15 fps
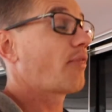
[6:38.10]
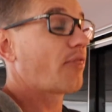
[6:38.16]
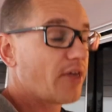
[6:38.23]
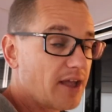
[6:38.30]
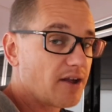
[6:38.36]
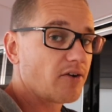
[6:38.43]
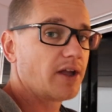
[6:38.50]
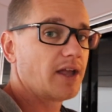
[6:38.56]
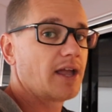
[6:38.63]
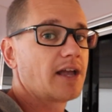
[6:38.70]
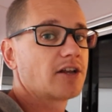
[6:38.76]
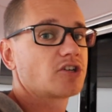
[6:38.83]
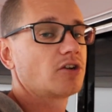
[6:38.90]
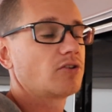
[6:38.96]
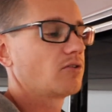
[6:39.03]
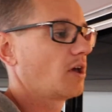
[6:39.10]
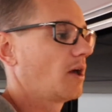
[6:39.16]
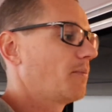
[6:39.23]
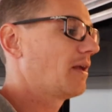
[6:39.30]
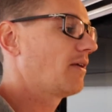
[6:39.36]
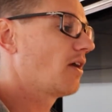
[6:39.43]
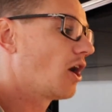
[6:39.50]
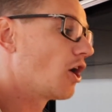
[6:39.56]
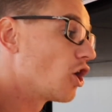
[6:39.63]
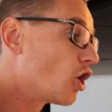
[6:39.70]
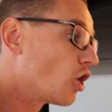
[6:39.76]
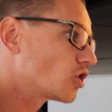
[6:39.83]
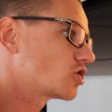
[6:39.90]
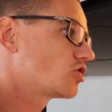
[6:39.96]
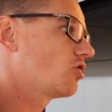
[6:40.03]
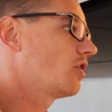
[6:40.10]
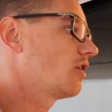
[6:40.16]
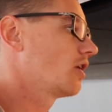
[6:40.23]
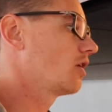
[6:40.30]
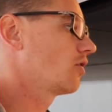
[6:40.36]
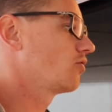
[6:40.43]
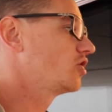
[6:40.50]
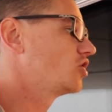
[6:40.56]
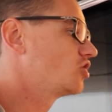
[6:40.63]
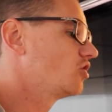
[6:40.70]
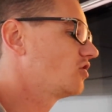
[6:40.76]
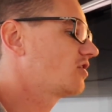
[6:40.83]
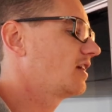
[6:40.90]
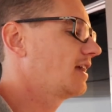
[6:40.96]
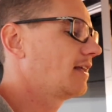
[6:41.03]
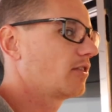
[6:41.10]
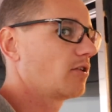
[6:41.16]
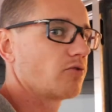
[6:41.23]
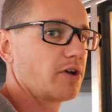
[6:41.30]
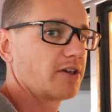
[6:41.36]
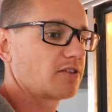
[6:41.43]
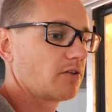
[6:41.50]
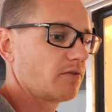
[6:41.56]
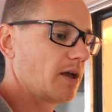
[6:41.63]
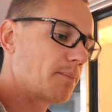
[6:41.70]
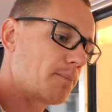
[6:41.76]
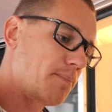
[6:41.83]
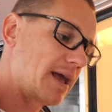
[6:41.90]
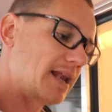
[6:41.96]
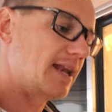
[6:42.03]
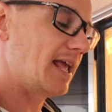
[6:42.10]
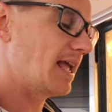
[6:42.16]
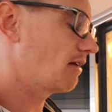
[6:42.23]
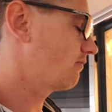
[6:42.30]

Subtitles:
theory, it should be a lot stronger, reducing the risk of it bending